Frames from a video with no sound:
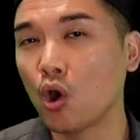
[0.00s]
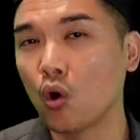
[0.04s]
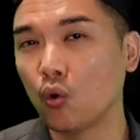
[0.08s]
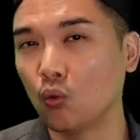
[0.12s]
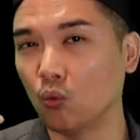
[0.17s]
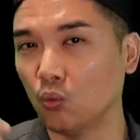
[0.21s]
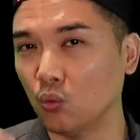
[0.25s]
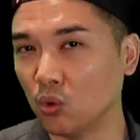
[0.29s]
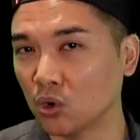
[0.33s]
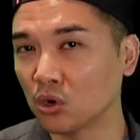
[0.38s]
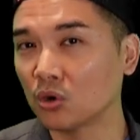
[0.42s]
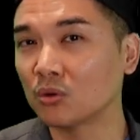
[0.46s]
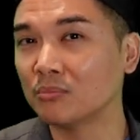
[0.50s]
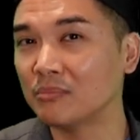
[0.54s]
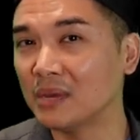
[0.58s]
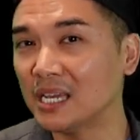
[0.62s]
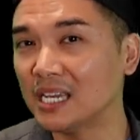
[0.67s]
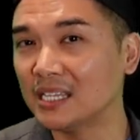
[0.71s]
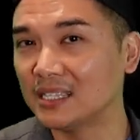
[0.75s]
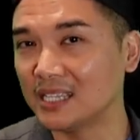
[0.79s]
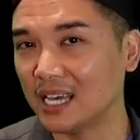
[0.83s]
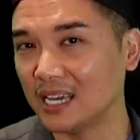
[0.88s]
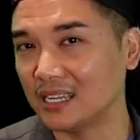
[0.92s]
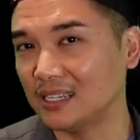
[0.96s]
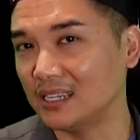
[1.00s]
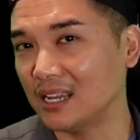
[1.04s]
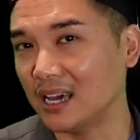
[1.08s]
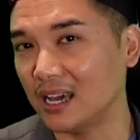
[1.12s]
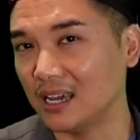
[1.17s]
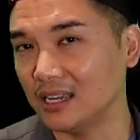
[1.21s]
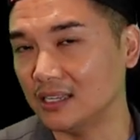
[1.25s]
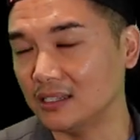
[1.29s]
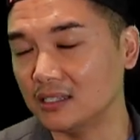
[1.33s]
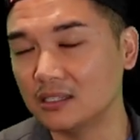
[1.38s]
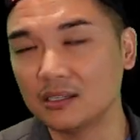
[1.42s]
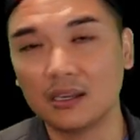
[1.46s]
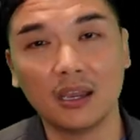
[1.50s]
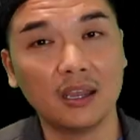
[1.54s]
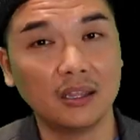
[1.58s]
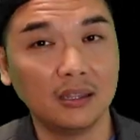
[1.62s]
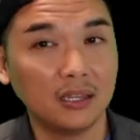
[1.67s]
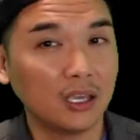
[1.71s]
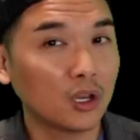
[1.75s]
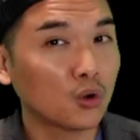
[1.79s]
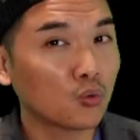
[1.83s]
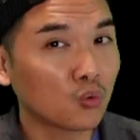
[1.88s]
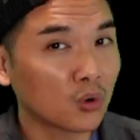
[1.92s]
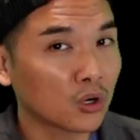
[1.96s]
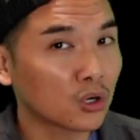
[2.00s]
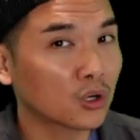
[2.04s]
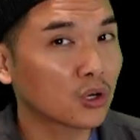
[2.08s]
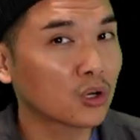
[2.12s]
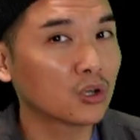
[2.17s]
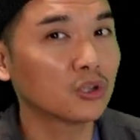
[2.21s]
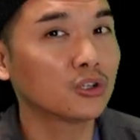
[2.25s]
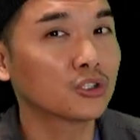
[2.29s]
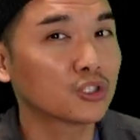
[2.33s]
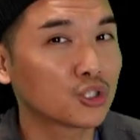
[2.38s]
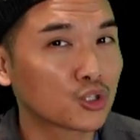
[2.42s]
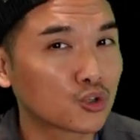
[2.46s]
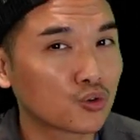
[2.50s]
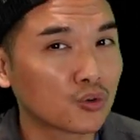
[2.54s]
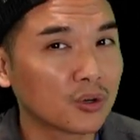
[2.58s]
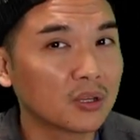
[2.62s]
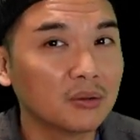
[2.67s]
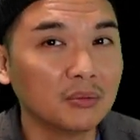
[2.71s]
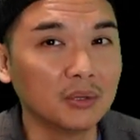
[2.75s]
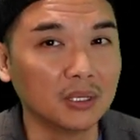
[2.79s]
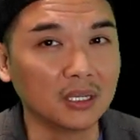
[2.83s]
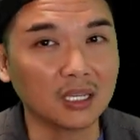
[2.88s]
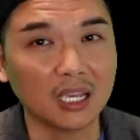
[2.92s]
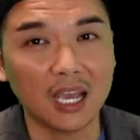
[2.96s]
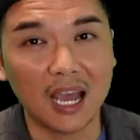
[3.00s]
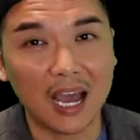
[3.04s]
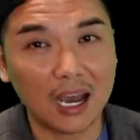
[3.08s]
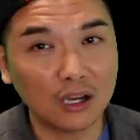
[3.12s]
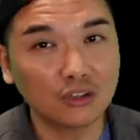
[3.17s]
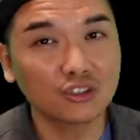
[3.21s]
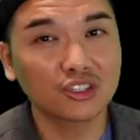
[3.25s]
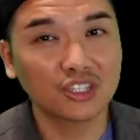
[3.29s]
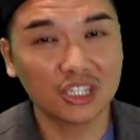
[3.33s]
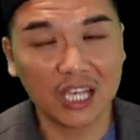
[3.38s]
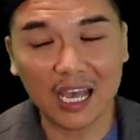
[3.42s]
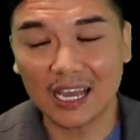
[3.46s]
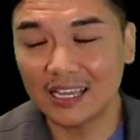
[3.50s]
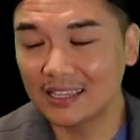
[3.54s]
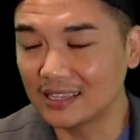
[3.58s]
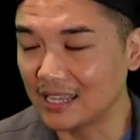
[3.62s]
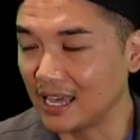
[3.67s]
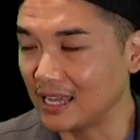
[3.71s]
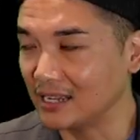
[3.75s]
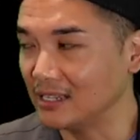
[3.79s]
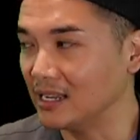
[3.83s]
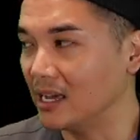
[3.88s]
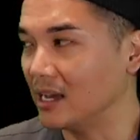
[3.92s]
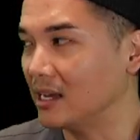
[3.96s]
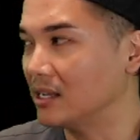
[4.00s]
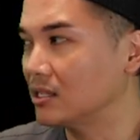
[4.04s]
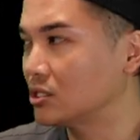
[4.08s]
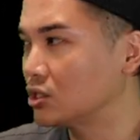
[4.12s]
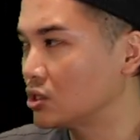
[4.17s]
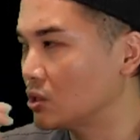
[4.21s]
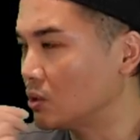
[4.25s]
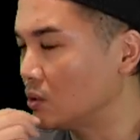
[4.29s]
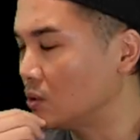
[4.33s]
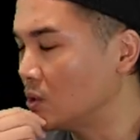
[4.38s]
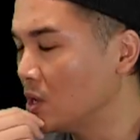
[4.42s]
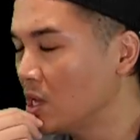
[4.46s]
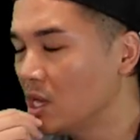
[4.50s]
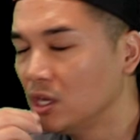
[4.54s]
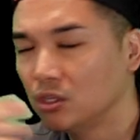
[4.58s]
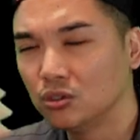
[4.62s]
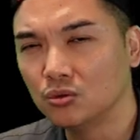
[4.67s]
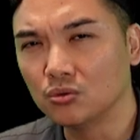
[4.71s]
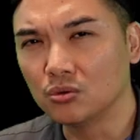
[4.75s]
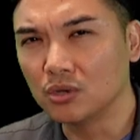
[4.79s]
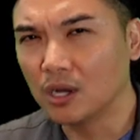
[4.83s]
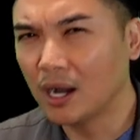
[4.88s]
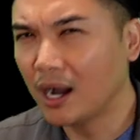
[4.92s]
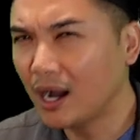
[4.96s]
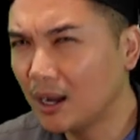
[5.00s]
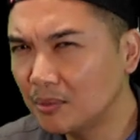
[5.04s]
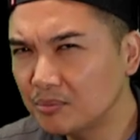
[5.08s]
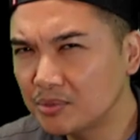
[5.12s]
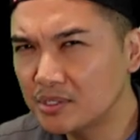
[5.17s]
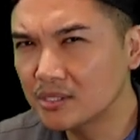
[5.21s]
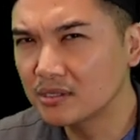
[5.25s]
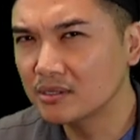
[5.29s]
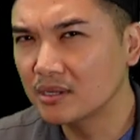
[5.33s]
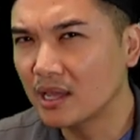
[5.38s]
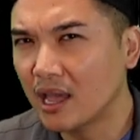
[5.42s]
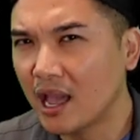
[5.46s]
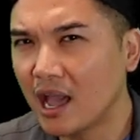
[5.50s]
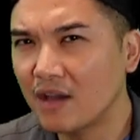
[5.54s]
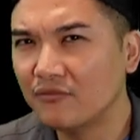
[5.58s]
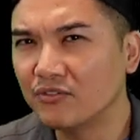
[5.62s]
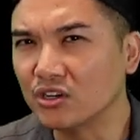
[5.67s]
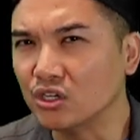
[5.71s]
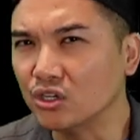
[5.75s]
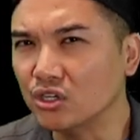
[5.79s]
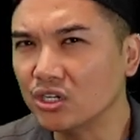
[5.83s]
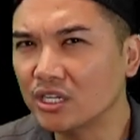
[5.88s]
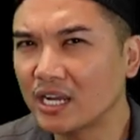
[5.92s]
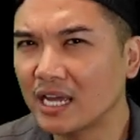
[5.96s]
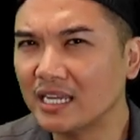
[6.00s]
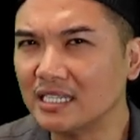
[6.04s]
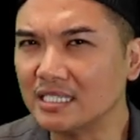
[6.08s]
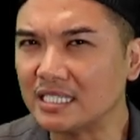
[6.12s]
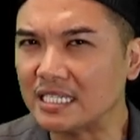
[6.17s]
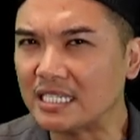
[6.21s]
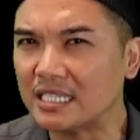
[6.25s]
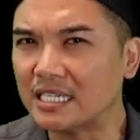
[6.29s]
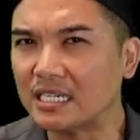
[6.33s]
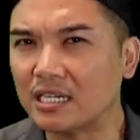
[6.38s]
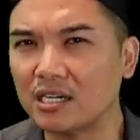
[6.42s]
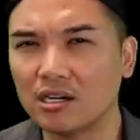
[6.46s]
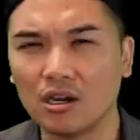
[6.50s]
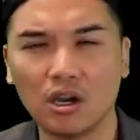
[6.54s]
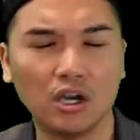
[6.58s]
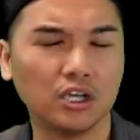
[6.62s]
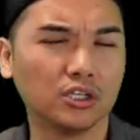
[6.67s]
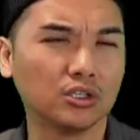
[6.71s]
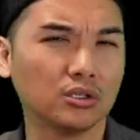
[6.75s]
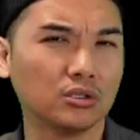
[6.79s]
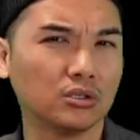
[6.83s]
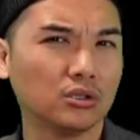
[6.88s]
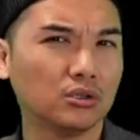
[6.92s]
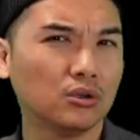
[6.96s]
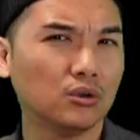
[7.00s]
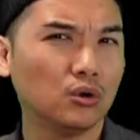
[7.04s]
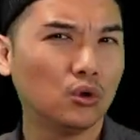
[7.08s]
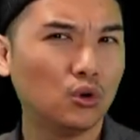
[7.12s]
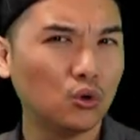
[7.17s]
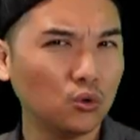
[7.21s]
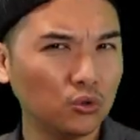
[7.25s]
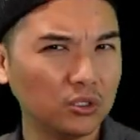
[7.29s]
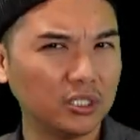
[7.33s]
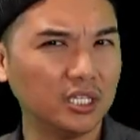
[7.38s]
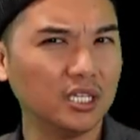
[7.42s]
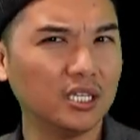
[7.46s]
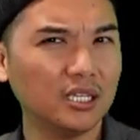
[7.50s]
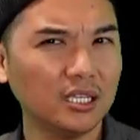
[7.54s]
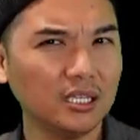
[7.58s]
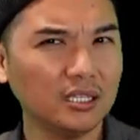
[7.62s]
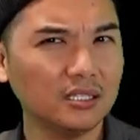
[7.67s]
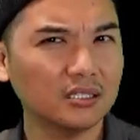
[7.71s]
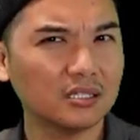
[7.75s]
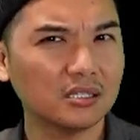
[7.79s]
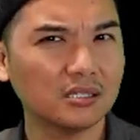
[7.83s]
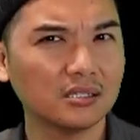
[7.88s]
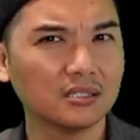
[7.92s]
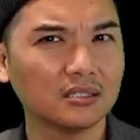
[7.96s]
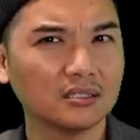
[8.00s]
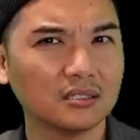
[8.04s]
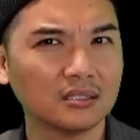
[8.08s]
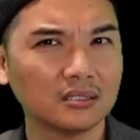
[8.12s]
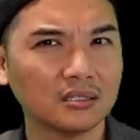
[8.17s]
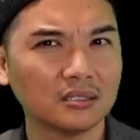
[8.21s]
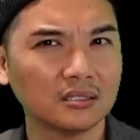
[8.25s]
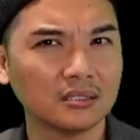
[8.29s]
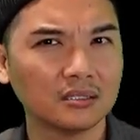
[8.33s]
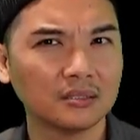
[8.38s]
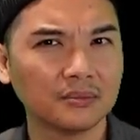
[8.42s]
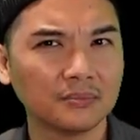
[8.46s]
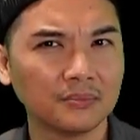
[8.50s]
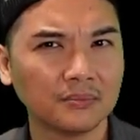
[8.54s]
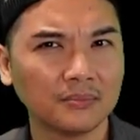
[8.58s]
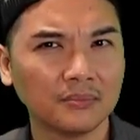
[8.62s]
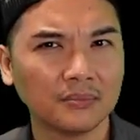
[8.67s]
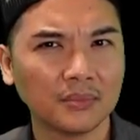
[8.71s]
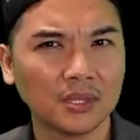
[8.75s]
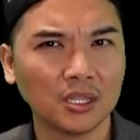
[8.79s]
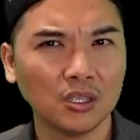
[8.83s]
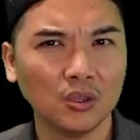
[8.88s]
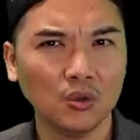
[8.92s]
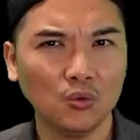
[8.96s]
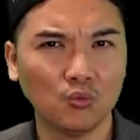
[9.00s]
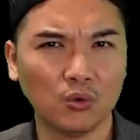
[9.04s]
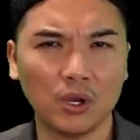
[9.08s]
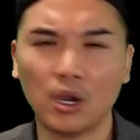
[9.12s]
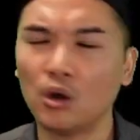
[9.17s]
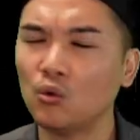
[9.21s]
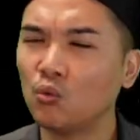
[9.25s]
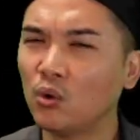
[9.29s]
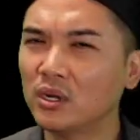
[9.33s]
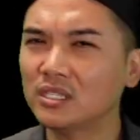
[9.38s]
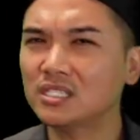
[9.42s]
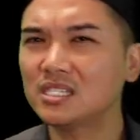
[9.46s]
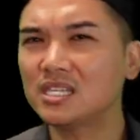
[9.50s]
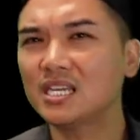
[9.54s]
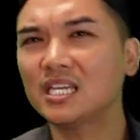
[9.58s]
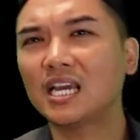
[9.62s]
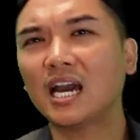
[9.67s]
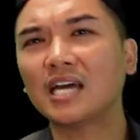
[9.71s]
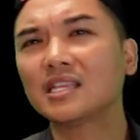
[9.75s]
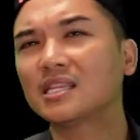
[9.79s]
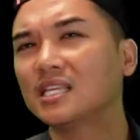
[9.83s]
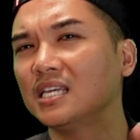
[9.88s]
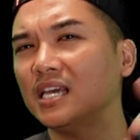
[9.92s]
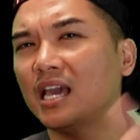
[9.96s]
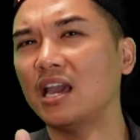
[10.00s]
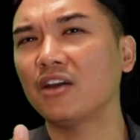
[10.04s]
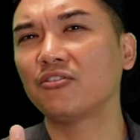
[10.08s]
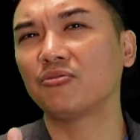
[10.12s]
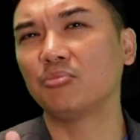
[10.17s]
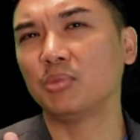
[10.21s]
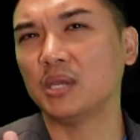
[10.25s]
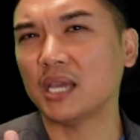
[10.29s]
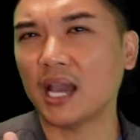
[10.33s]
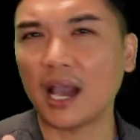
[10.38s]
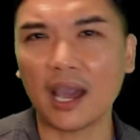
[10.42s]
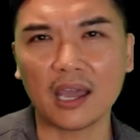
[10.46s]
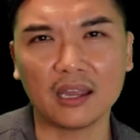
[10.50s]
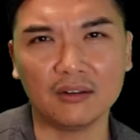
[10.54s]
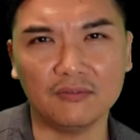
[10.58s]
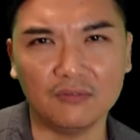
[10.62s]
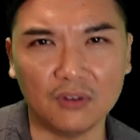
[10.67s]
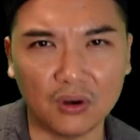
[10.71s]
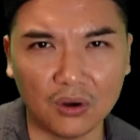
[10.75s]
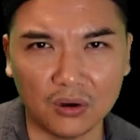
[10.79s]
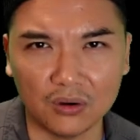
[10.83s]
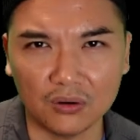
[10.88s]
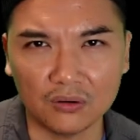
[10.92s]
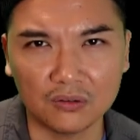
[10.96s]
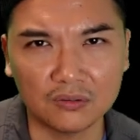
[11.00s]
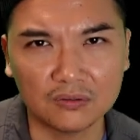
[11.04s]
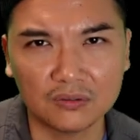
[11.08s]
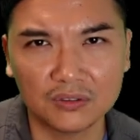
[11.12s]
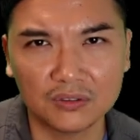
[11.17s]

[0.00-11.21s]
were made that night, and there were girls screaming outside that night. So do cops have a good idea on who did it? Well, once they got the FBI involved,